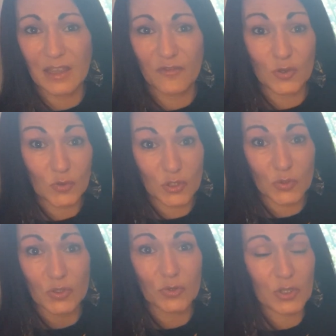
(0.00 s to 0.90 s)
If you
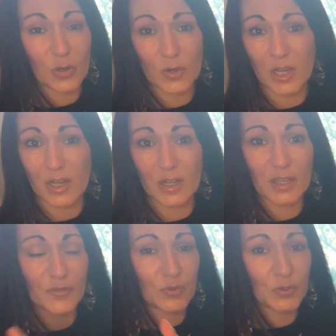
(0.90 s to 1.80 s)
do yoga,
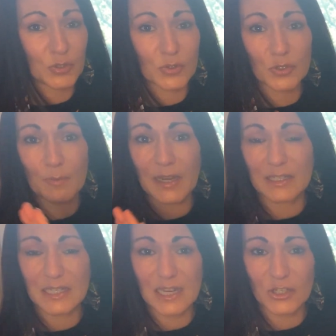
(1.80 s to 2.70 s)
if you do
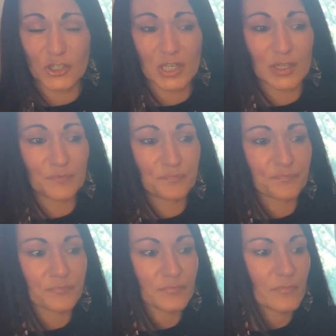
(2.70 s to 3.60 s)
meditation,
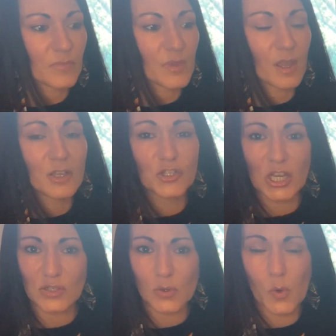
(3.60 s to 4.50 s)
a
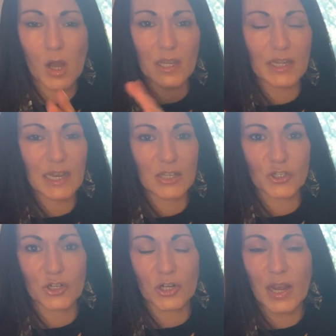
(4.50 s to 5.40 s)
gentle walk in
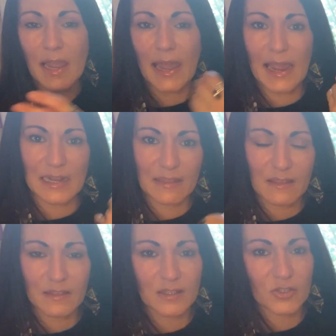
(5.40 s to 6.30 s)
nature,
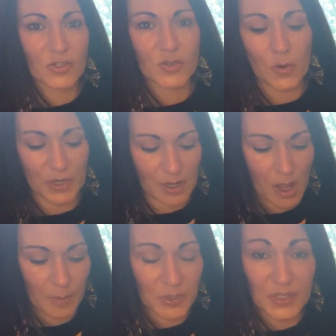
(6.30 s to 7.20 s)
anything that's just going to
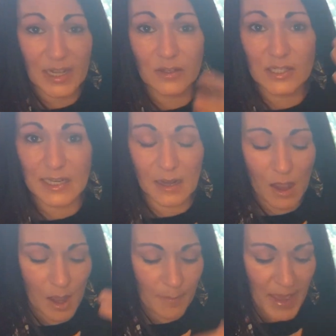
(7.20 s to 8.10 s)
calm you down, take a
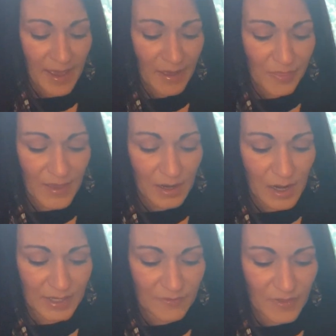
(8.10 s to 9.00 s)
hot bath, that
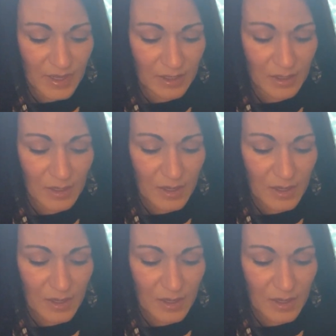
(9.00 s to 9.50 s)
kind of thing.